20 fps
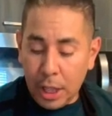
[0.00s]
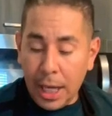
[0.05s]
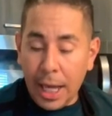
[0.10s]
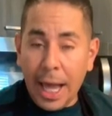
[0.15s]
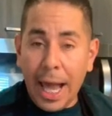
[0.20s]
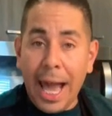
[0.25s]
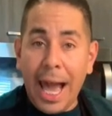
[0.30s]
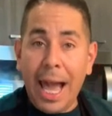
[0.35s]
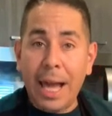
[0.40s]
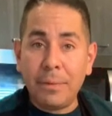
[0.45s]

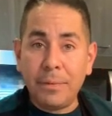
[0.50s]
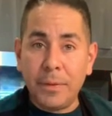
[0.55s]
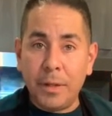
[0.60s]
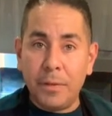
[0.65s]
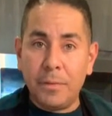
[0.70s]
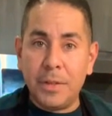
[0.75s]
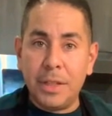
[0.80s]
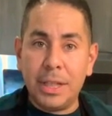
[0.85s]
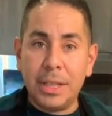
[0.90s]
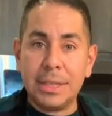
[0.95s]
Half
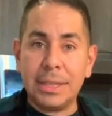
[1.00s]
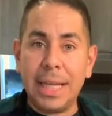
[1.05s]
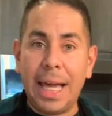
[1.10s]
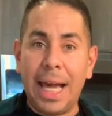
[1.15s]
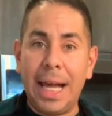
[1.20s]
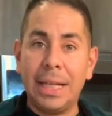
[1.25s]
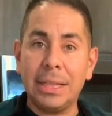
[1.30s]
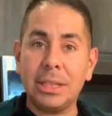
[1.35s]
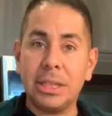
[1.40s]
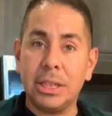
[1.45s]
of this
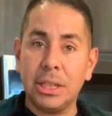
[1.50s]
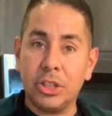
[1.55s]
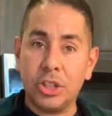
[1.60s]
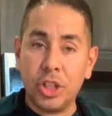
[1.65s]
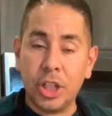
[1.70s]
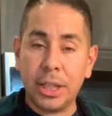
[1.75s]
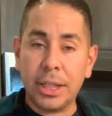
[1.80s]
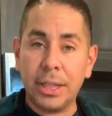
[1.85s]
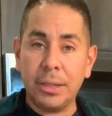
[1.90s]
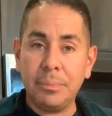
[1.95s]
has the
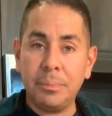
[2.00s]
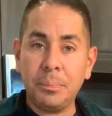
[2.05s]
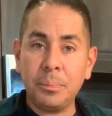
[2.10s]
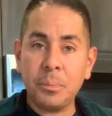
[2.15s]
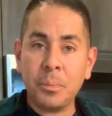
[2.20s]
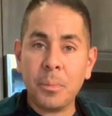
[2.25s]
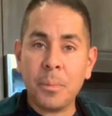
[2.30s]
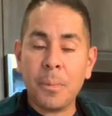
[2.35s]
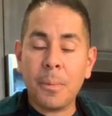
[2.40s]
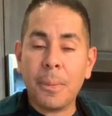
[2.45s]
chicken
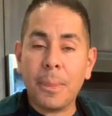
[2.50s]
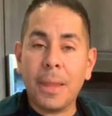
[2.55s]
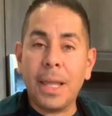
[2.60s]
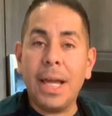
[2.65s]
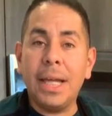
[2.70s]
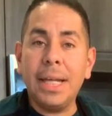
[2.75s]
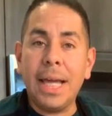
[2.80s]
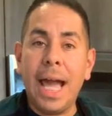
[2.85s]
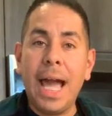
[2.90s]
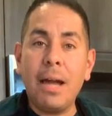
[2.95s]

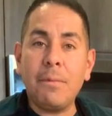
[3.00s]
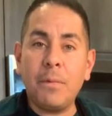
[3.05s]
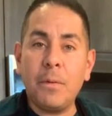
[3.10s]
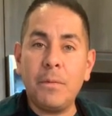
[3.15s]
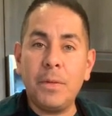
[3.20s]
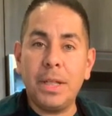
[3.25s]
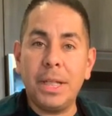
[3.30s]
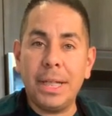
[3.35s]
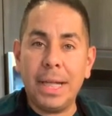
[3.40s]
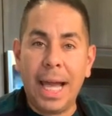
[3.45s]
and half of
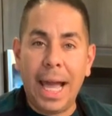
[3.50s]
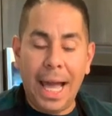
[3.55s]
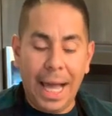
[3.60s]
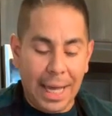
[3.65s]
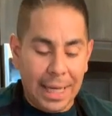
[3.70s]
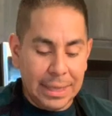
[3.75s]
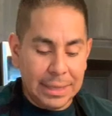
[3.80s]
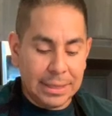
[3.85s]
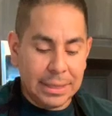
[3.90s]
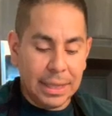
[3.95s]
it
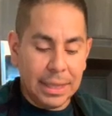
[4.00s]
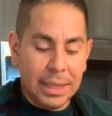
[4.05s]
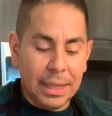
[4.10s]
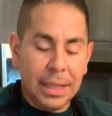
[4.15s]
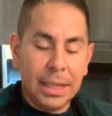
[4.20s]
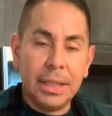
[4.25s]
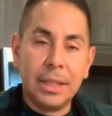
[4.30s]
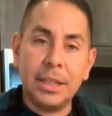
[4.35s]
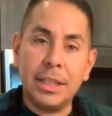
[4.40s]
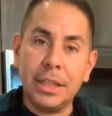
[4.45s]
has
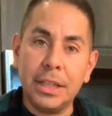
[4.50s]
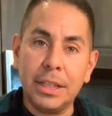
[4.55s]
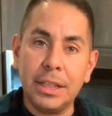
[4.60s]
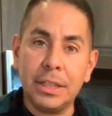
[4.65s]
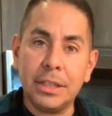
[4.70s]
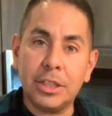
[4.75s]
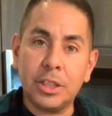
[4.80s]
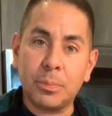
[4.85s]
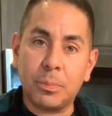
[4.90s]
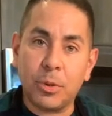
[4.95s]
the
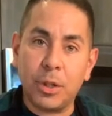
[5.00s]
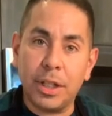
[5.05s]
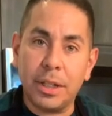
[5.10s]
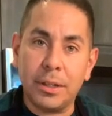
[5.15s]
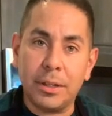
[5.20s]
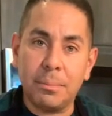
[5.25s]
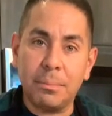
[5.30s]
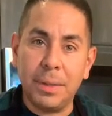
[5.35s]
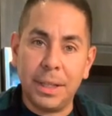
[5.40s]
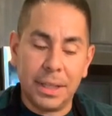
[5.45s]

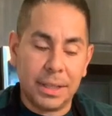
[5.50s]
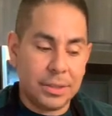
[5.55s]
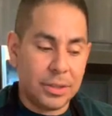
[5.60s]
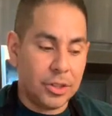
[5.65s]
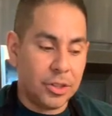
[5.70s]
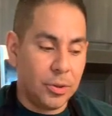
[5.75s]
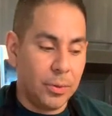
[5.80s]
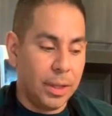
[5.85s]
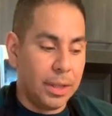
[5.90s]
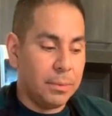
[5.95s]
spring mix
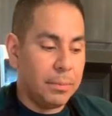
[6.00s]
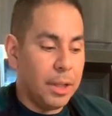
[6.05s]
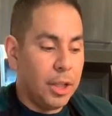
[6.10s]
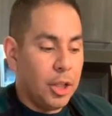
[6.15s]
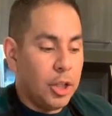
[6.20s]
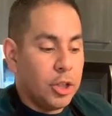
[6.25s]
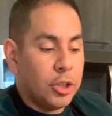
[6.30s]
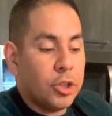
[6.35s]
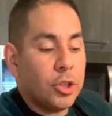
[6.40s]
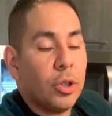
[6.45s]
to it.
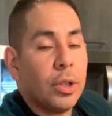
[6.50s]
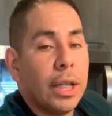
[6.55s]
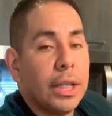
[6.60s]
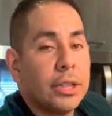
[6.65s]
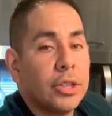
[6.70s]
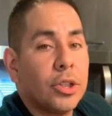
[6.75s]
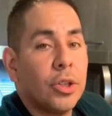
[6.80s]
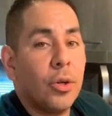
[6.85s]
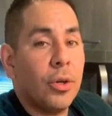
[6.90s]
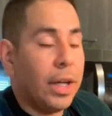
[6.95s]
So let's
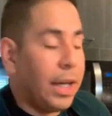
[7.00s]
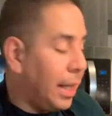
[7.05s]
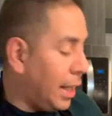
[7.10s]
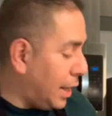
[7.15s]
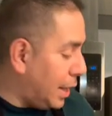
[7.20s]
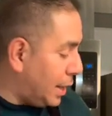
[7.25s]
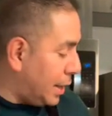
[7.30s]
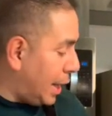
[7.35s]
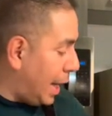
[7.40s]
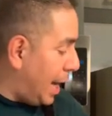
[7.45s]
go
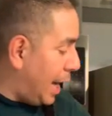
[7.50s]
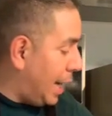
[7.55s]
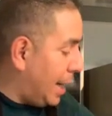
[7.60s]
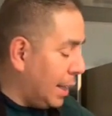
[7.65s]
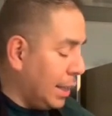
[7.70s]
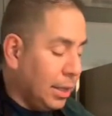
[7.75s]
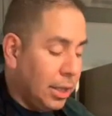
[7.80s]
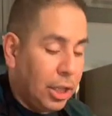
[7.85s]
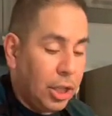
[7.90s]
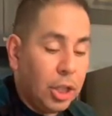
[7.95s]
ahead
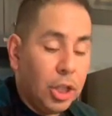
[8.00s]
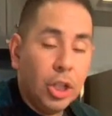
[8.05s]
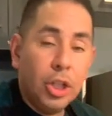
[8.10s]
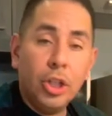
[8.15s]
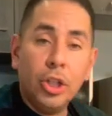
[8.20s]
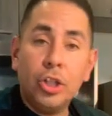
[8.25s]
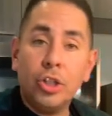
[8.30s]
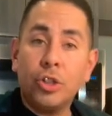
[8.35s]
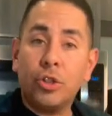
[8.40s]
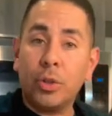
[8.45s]
and
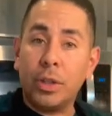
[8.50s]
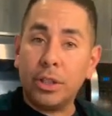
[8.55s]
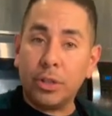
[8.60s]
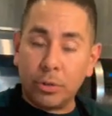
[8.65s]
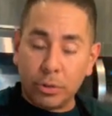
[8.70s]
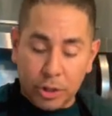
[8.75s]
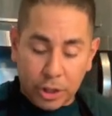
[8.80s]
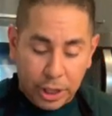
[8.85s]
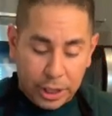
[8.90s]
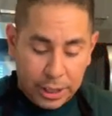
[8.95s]
drizzle
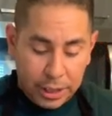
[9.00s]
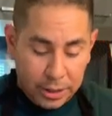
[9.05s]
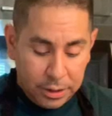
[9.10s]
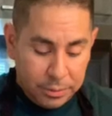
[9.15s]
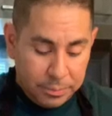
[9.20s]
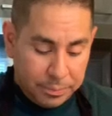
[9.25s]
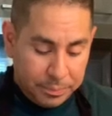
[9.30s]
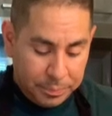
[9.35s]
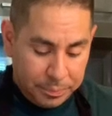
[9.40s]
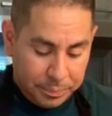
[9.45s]
chicken
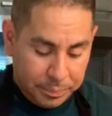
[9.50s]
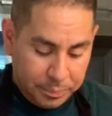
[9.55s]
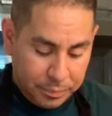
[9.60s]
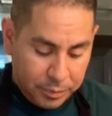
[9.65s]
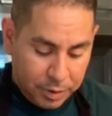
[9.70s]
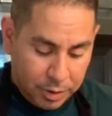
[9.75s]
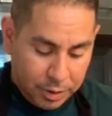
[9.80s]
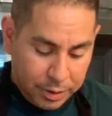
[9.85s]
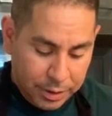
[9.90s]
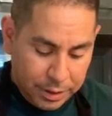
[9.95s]

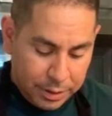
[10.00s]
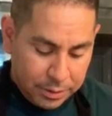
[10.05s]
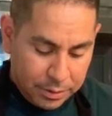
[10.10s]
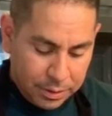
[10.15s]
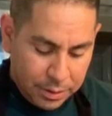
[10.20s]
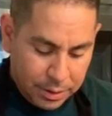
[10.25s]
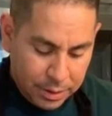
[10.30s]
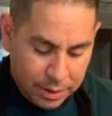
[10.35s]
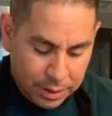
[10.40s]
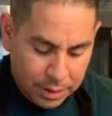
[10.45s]
on it.
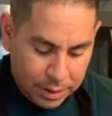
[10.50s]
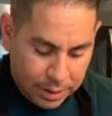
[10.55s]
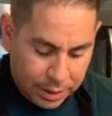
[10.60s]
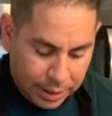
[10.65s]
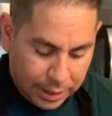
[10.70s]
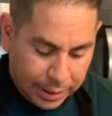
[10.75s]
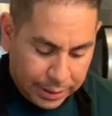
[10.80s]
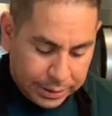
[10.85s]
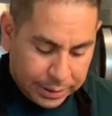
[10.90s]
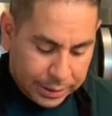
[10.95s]
I
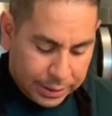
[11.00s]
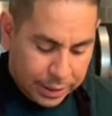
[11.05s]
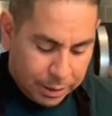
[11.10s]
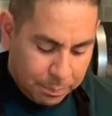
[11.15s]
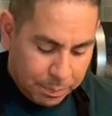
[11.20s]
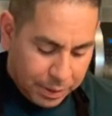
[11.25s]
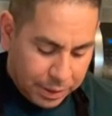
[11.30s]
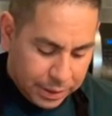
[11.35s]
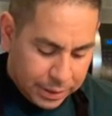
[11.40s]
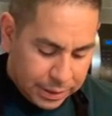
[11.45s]
like to keep
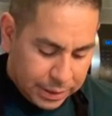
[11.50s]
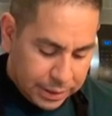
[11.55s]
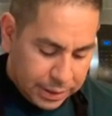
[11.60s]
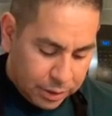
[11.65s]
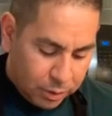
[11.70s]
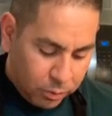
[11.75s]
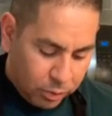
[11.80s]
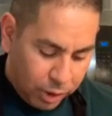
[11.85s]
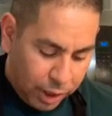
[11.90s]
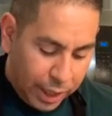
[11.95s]
it
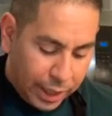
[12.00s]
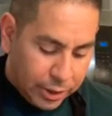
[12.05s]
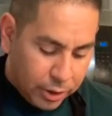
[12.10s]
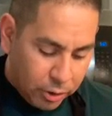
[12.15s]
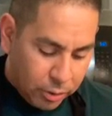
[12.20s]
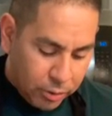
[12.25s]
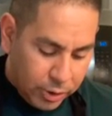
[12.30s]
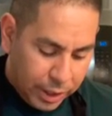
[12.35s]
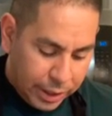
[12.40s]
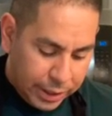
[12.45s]
consistent where I
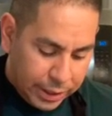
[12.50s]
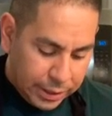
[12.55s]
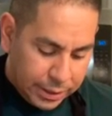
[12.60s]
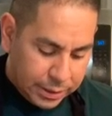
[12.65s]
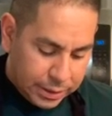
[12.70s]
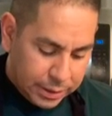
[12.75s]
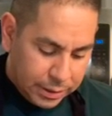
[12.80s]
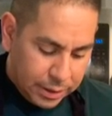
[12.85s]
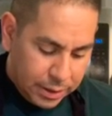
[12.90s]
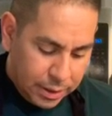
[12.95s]
know that
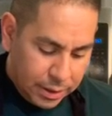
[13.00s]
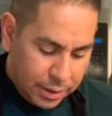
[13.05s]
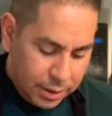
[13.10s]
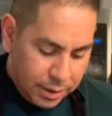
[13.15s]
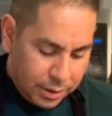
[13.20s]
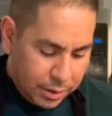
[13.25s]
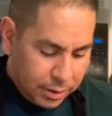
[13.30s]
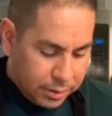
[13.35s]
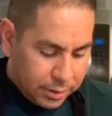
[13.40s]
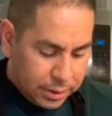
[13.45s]
it's
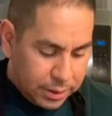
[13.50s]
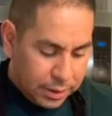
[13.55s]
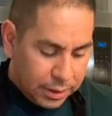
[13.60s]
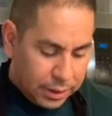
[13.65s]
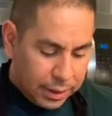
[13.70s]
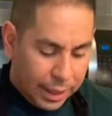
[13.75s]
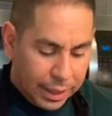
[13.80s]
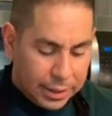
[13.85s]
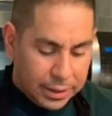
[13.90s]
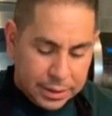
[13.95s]
to the
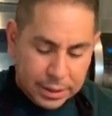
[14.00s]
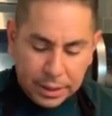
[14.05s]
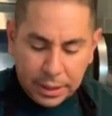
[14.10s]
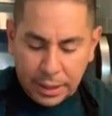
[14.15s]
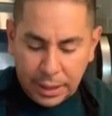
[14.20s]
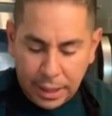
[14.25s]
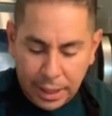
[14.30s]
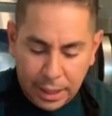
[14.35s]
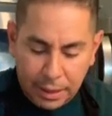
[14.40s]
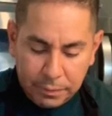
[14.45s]

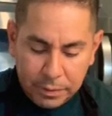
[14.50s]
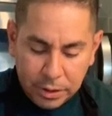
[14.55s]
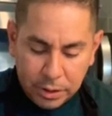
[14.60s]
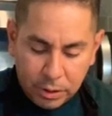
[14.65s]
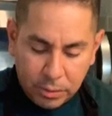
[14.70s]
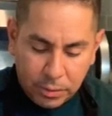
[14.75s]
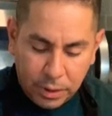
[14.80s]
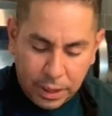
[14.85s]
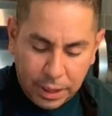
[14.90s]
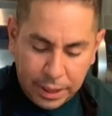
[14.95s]
left, to the
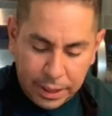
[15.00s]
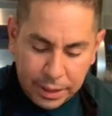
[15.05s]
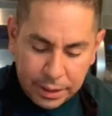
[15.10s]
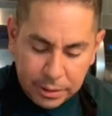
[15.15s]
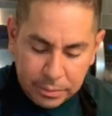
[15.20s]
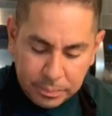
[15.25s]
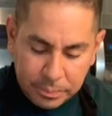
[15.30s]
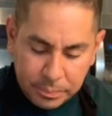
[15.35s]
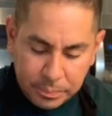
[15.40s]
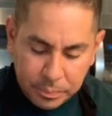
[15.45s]

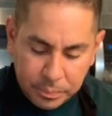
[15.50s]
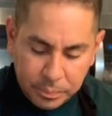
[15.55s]
right.